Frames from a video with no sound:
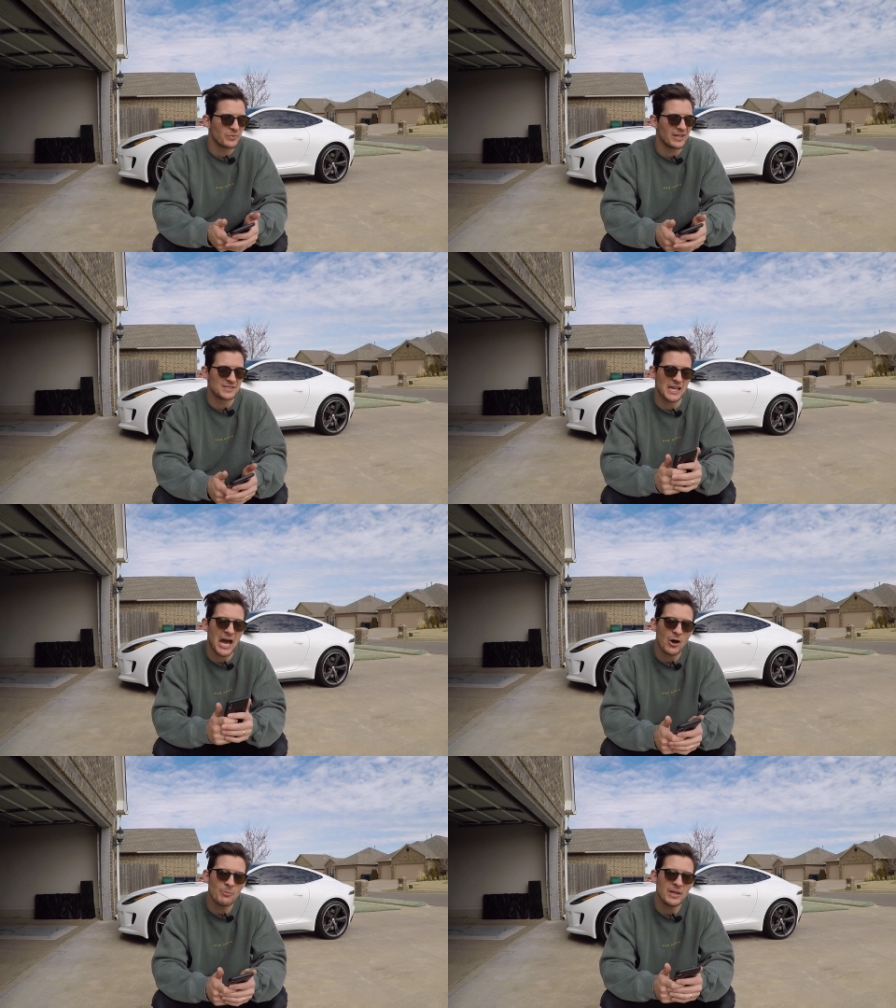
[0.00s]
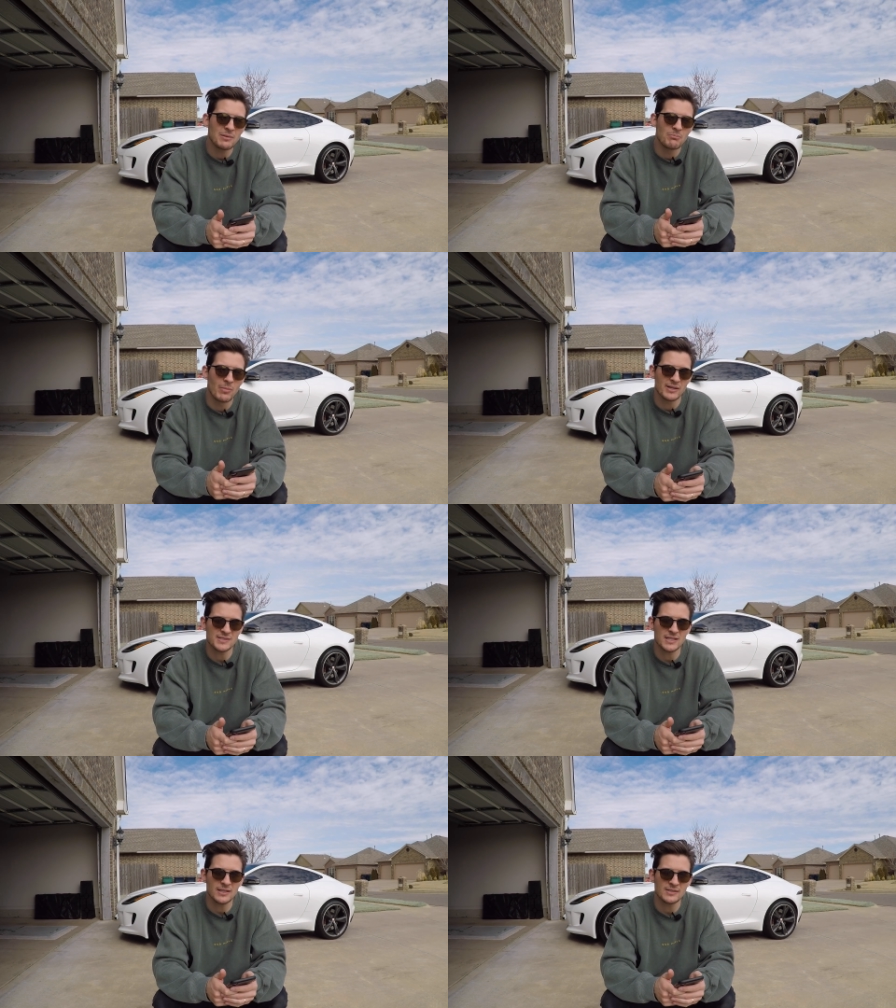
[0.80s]
is how many
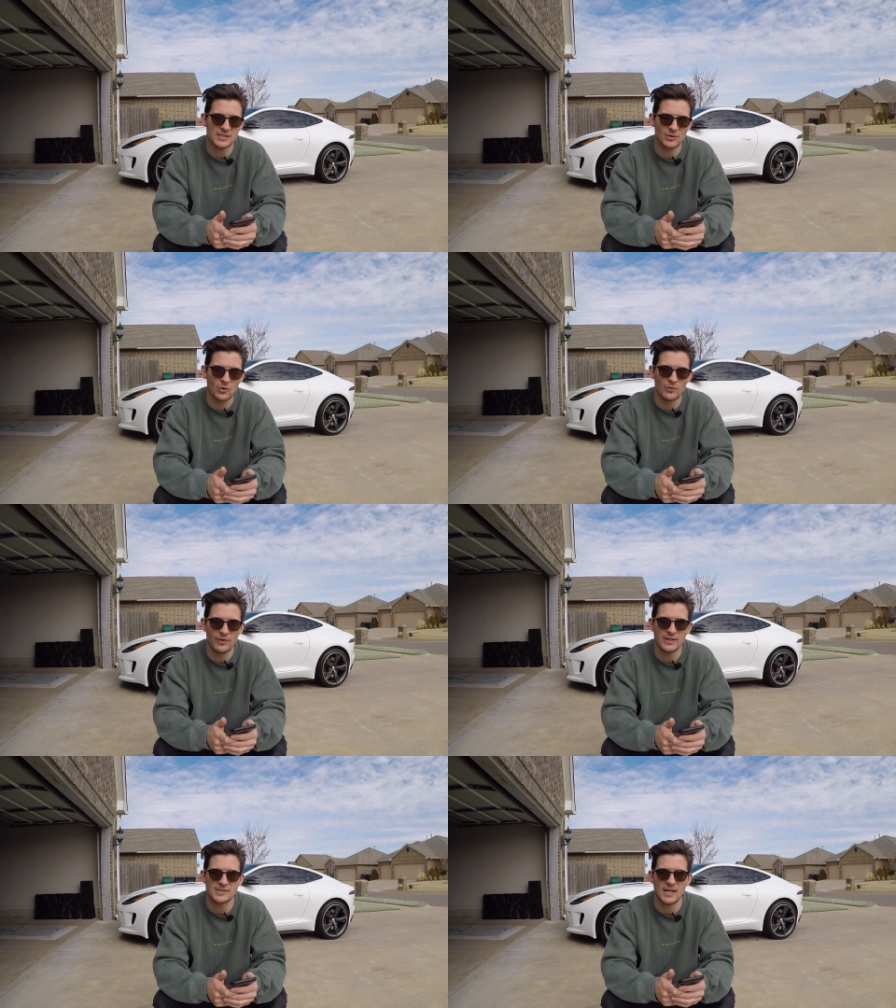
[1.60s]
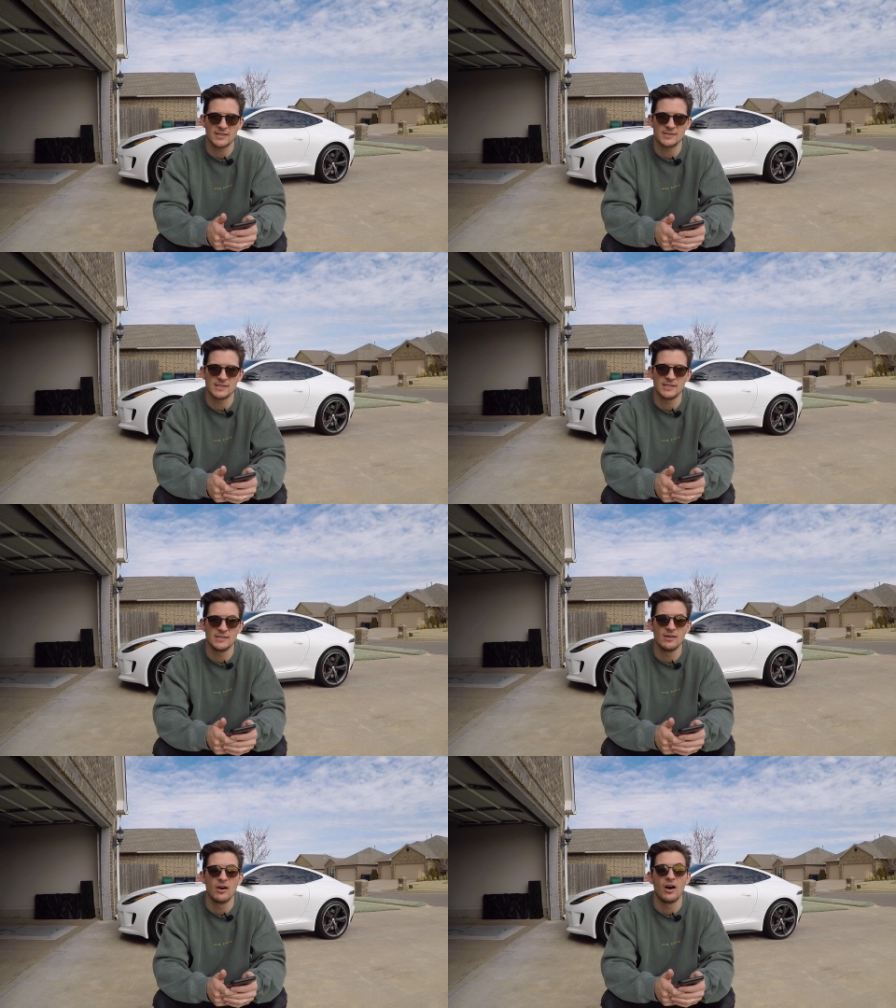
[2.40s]
Mustangs and Corvettes I
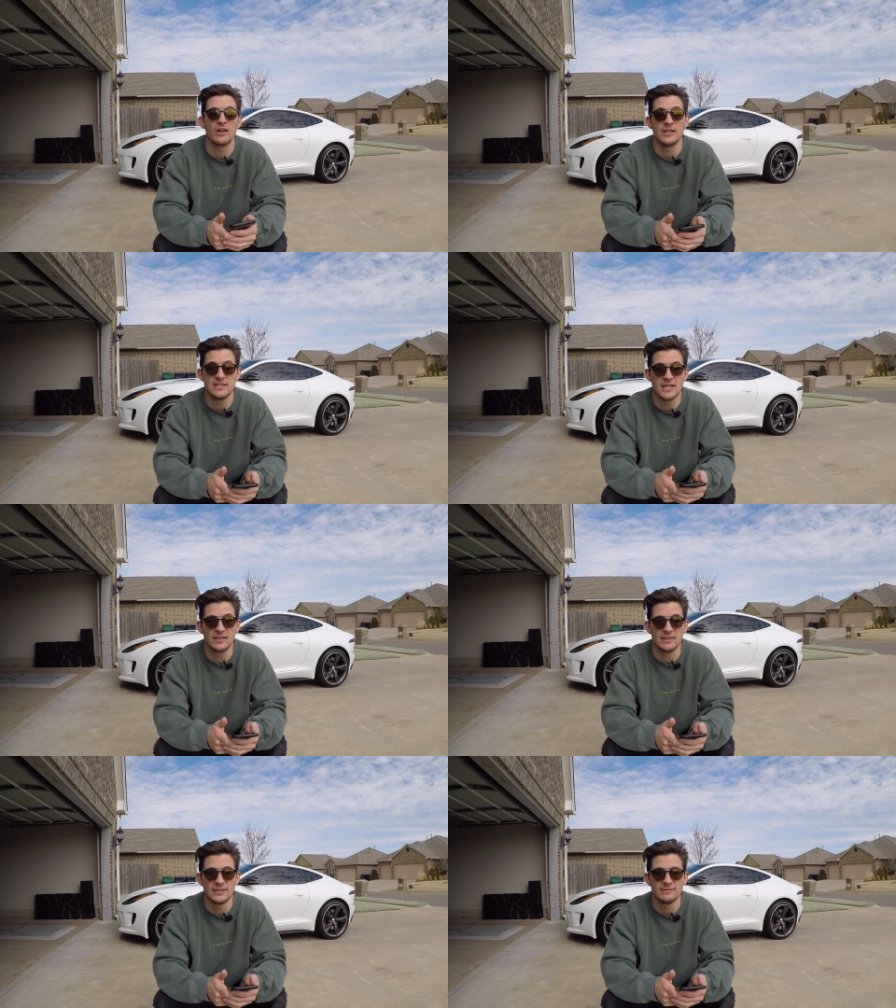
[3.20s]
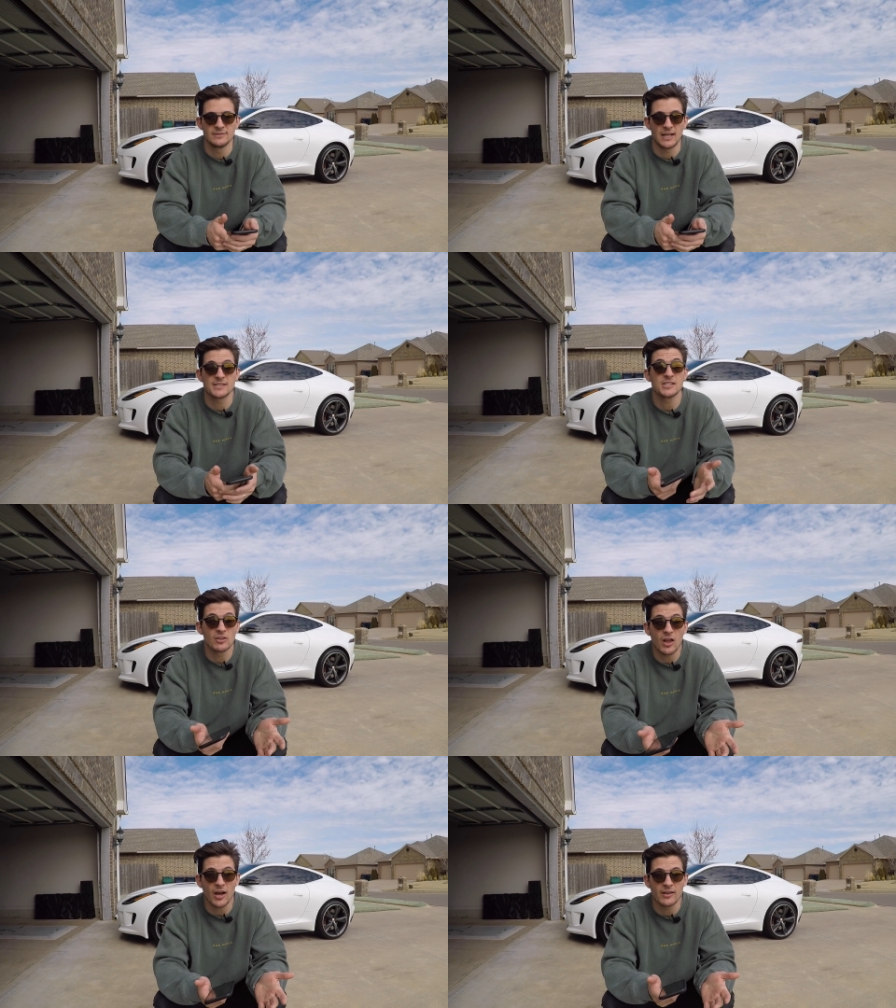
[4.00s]
see on a daily. And I see a
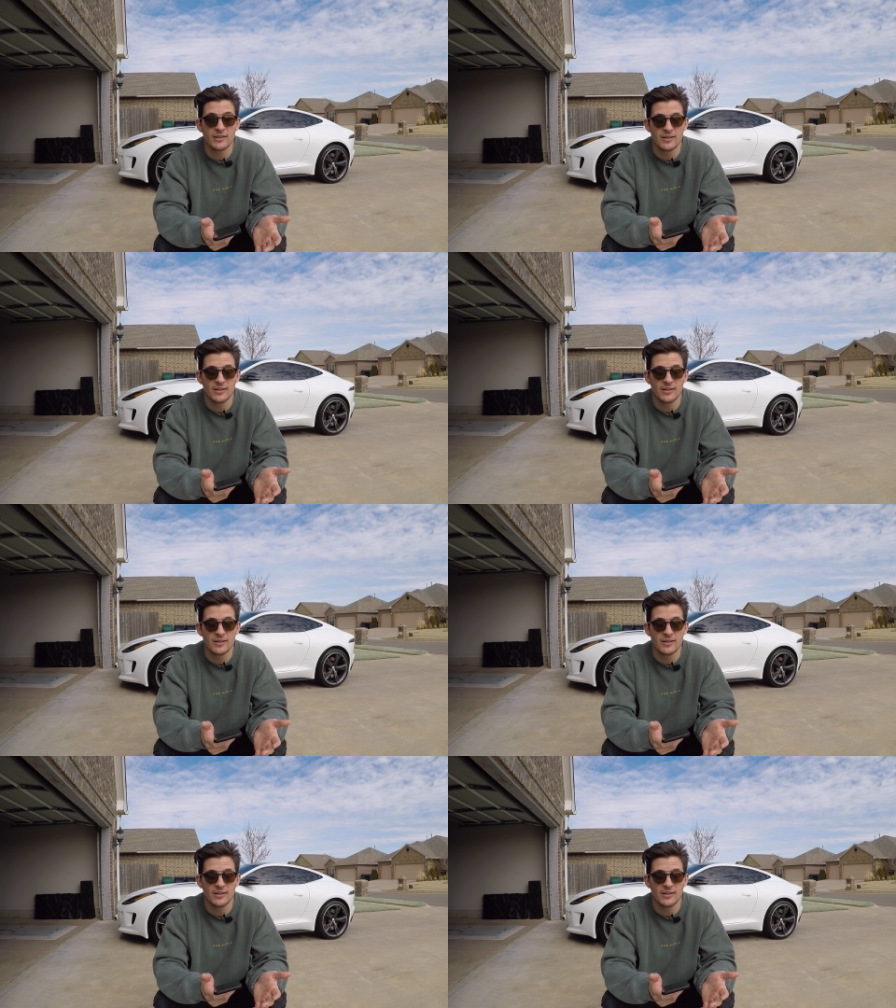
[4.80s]
lot.